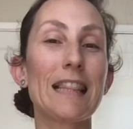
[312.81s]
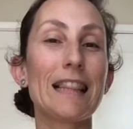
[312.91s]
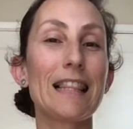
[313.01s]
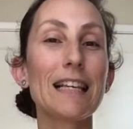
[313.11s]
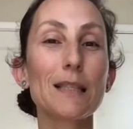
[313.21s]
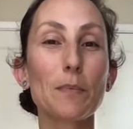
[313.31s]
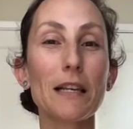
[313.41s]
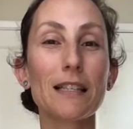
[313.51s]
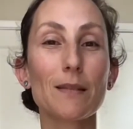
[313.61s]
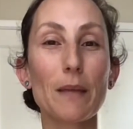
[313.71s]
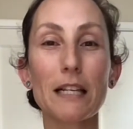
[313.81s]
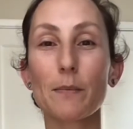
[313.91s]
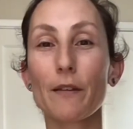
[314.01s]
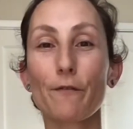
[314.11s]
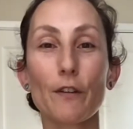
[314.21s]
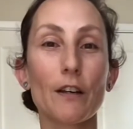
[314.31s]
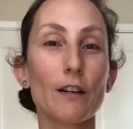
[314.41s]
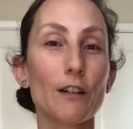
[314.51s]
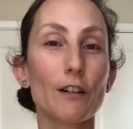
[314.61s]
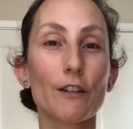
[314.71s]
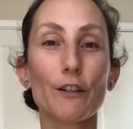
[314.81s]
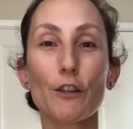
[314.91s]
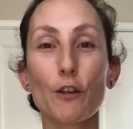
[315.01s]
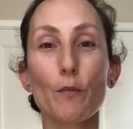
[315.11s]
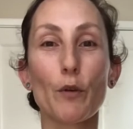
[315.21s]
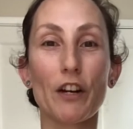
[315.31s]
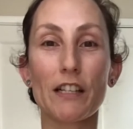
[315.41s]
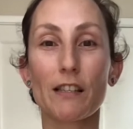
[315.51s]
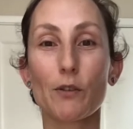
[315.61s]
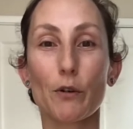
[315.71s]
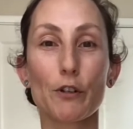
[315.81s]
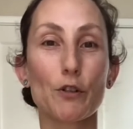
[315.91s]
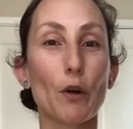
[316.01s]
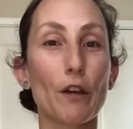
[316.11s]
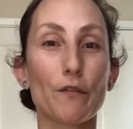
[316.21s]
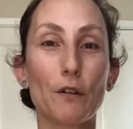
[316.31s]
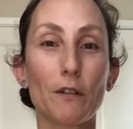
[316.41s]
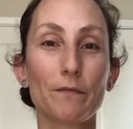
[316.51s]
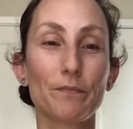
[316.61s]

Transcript: This piece makes me feel humorous or joyful.